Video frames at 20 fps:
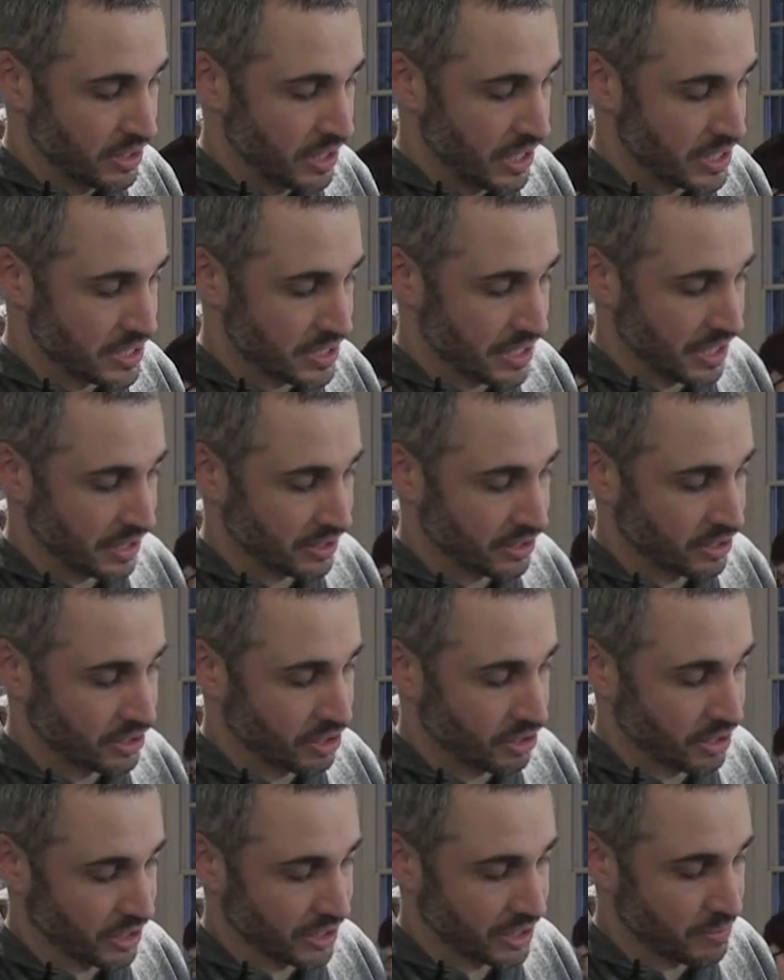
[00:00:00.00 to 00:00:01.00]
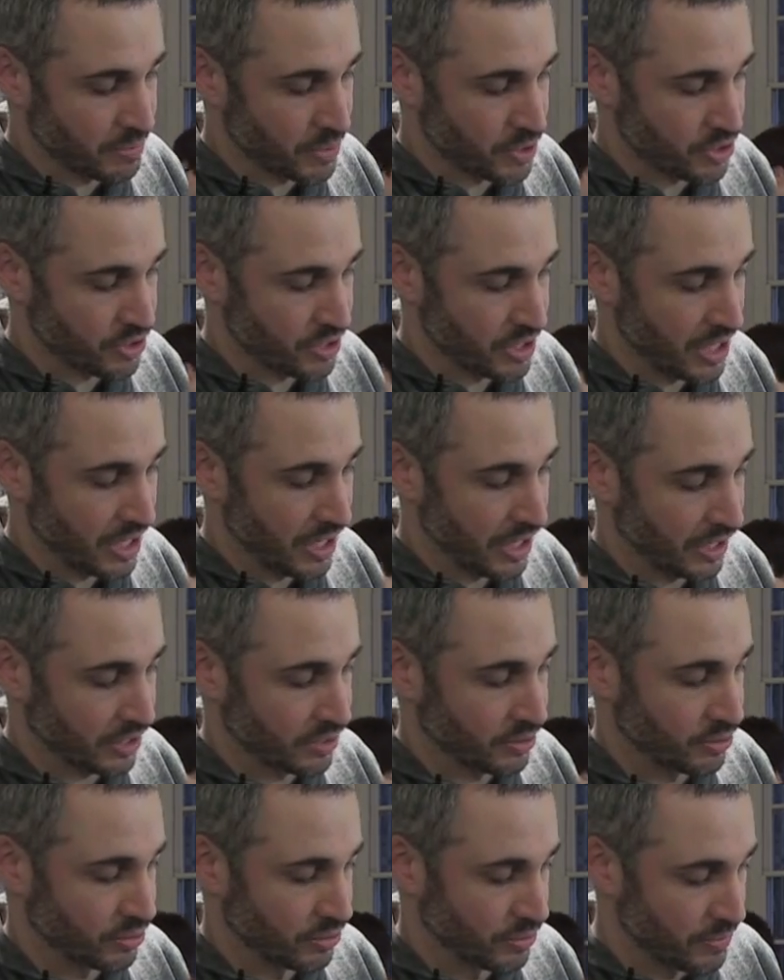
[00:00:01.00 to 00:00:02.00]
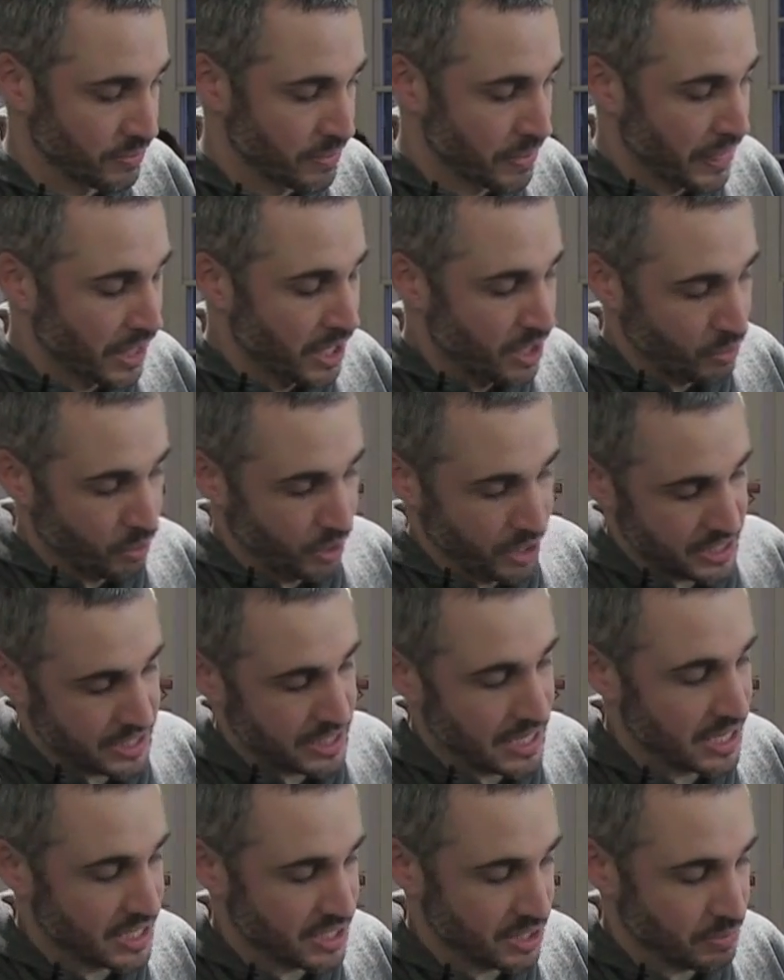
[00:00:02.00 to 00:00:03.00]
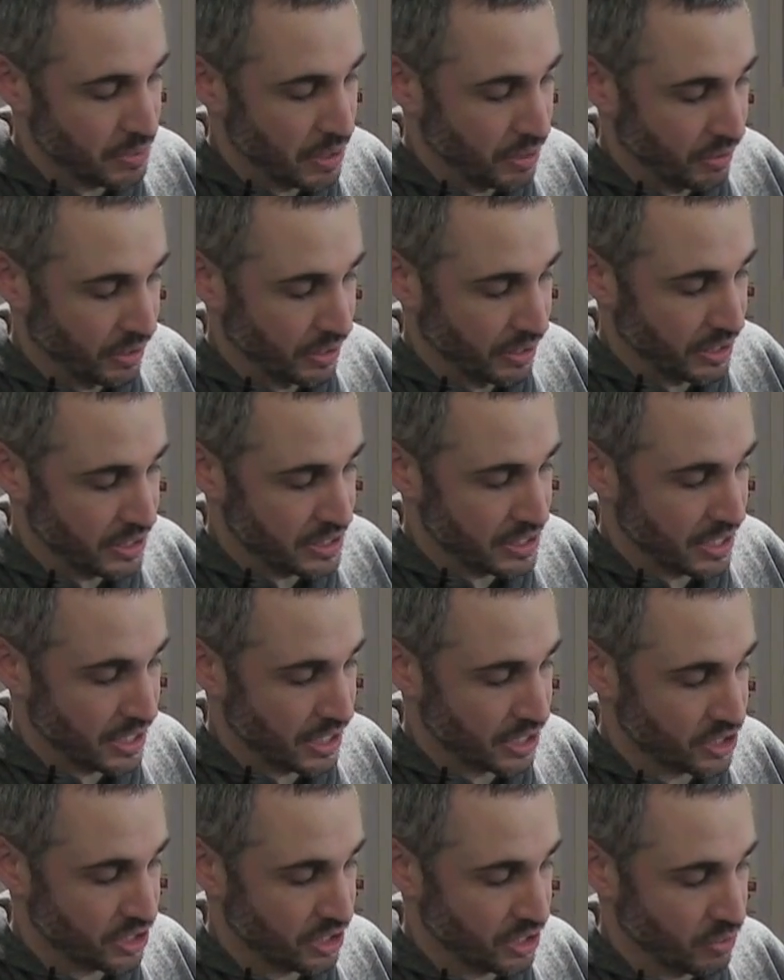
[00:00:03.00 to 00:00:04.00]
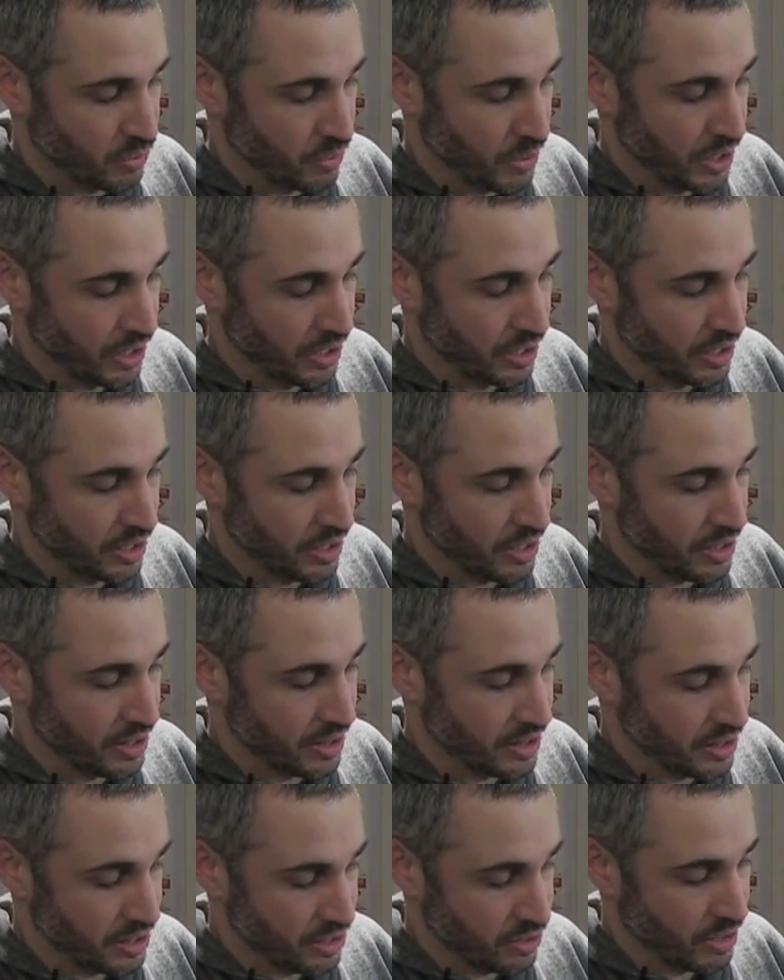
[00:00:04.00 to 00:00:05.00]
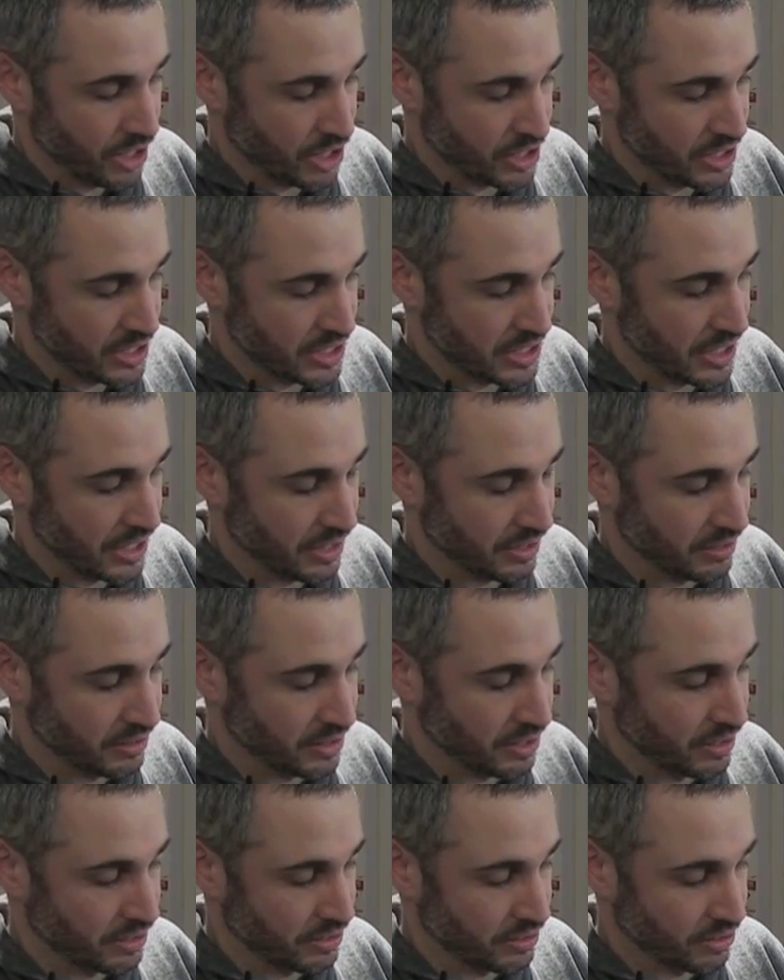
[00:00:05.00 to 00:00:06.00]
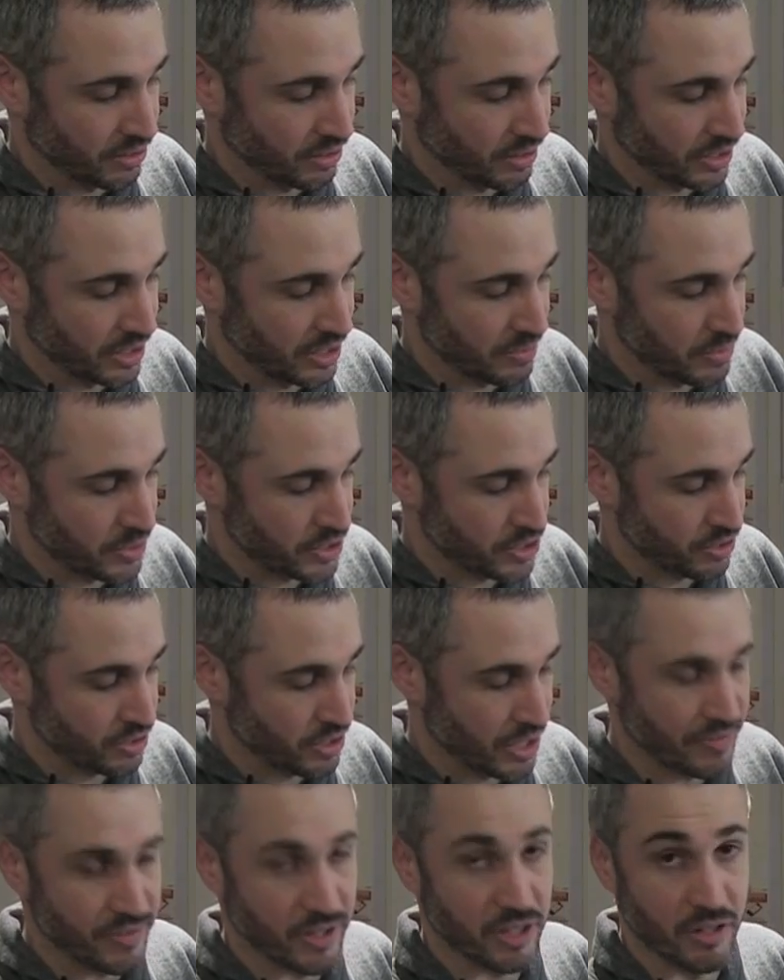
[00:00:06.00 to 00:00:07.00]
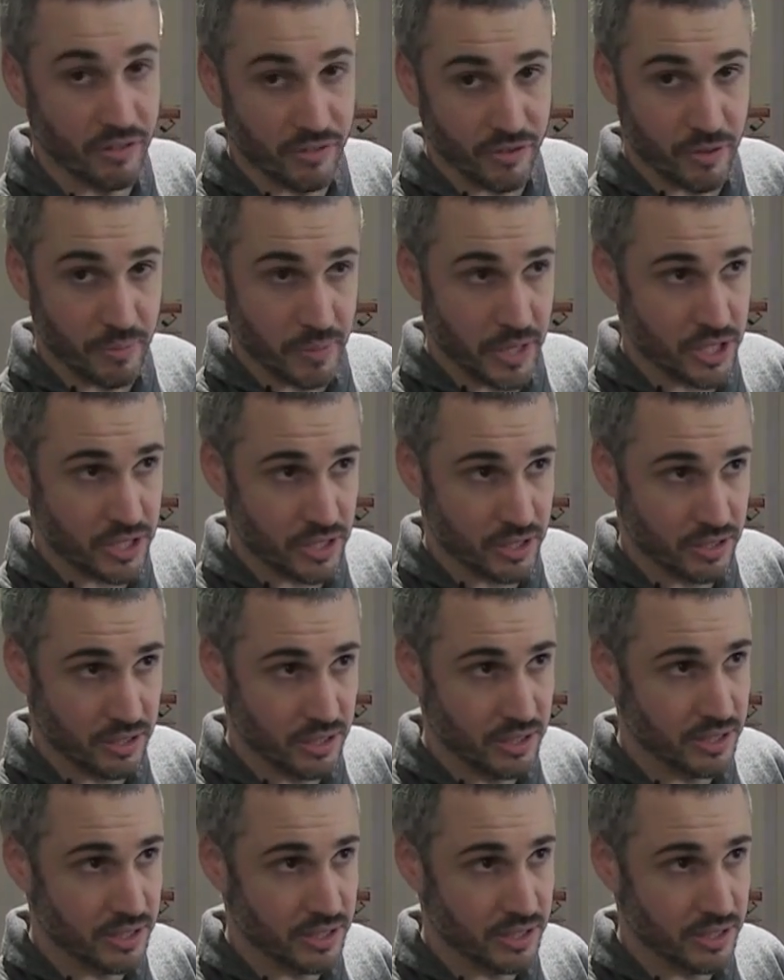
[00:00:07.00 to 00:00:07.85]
and select the target temperature that I like to do. What is nice about it is that actually when you actually select the target temperature, you have a confirmation